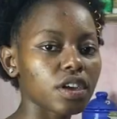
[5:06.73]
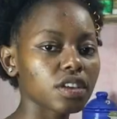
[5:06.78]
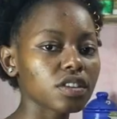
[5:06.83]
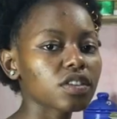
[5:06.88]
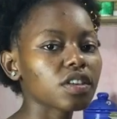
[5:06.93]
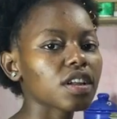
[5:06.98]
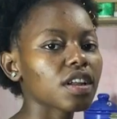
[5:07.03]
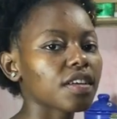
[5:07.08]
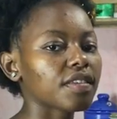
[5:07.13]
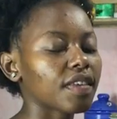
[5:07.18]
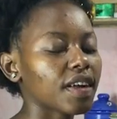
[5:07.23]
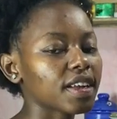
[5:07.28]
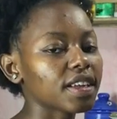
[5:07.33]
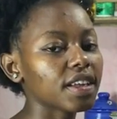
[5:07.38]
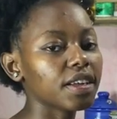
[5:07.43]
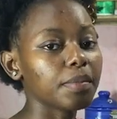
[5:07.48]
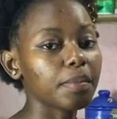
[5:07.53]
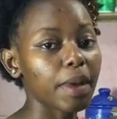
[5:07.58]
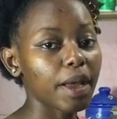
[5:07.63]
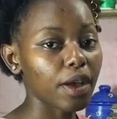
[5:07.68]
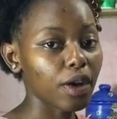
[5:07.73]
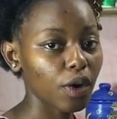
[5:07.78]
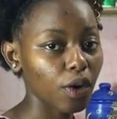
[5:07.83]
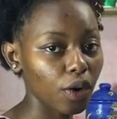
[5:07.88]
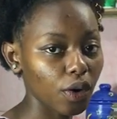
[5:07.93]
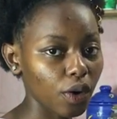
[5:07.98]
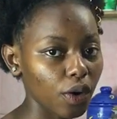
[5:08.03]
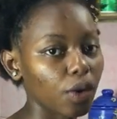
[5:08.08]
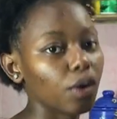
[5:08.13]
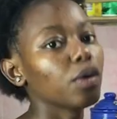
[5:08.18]
reason I've added my
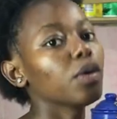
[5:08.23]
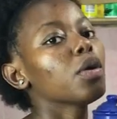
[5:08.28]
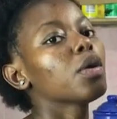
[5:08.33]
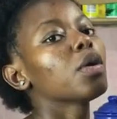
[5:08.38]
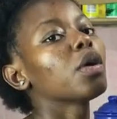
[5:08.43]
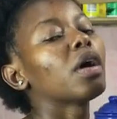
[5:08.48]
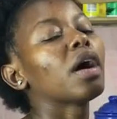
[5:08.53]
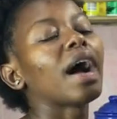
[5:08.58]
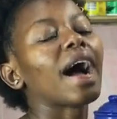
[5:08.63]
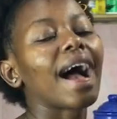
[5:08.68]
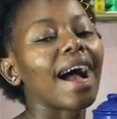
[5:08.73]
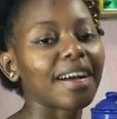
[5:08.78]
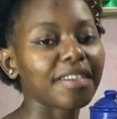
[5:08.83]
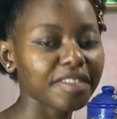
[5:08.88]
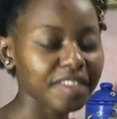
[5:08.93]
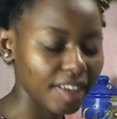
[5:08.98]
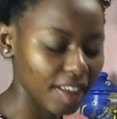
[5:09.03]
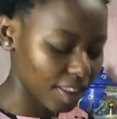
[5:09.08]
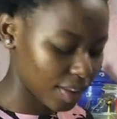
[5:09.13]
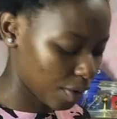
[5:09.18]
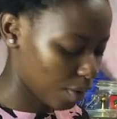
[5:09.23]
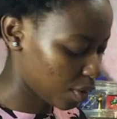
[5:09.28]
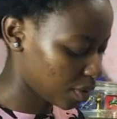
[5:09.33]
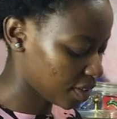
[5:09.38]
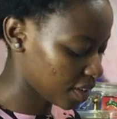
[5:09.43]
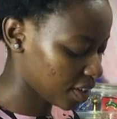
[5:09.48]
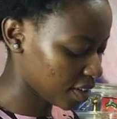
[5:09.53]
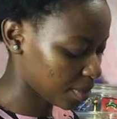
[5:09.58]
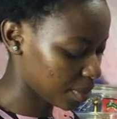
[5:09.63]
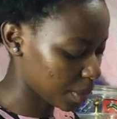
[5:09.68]
hoho after the
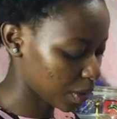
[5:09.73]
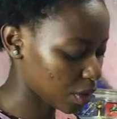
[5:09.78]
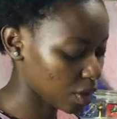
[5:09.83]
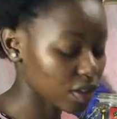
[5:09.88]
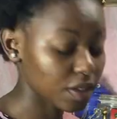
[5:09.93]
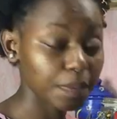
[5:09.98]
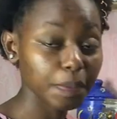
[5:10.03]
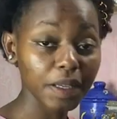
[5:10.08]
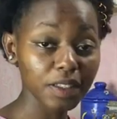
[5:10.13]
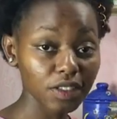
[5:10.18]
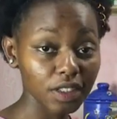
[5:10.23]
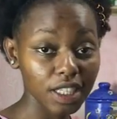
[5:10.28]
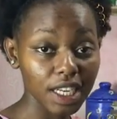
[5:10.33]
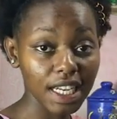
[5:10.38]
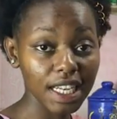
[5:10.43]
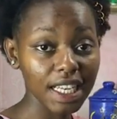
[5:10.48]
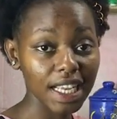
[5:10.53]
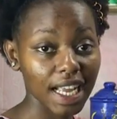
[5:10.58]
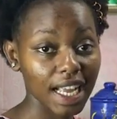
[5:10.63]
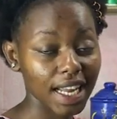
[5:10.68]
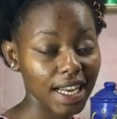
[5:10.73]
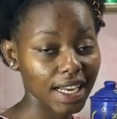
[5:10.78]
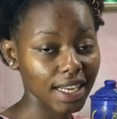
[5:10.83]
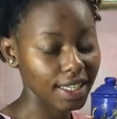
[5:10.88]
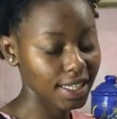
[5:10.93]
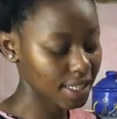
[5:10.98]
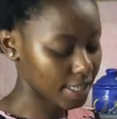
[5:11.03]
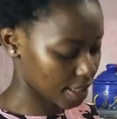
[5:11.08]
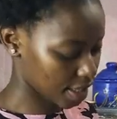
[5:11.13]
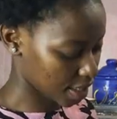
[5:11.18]
water is because personally I
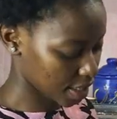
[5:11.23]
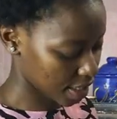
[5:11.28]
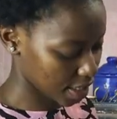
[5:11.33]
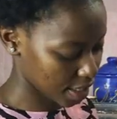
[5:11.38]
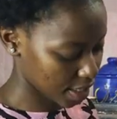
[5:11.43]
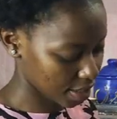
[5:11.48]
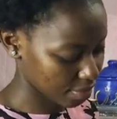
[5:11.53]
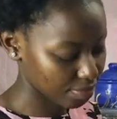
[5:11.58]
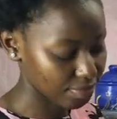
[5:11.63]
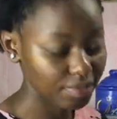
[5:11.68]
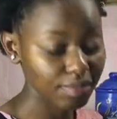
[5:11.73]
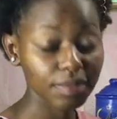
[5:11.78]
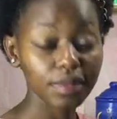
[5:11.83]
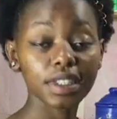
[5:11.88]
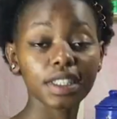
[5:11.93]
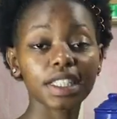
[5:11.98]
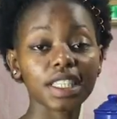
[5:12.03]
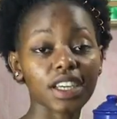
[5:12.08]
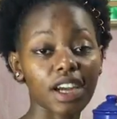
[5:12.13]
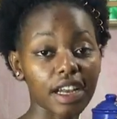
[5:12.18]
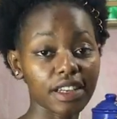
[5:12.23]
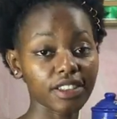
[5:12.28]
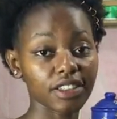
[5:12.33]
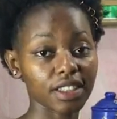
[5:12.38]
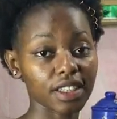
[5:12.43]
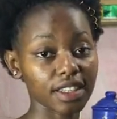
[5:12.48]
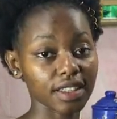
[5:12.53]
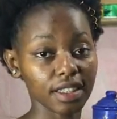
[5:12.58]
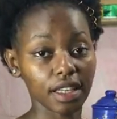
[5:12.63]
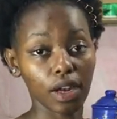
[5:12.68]
like the
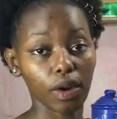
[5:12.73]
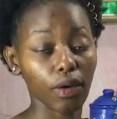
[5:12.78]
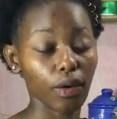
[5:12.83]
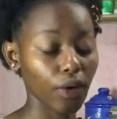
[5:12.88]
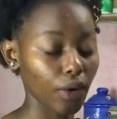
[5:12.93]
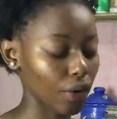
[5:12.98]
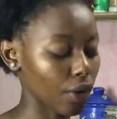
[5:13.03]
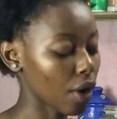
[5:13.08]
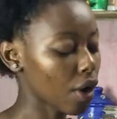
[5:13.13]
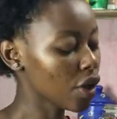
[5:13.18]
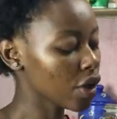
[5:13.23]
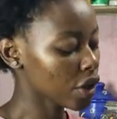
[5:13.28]
crunchiness in hoho.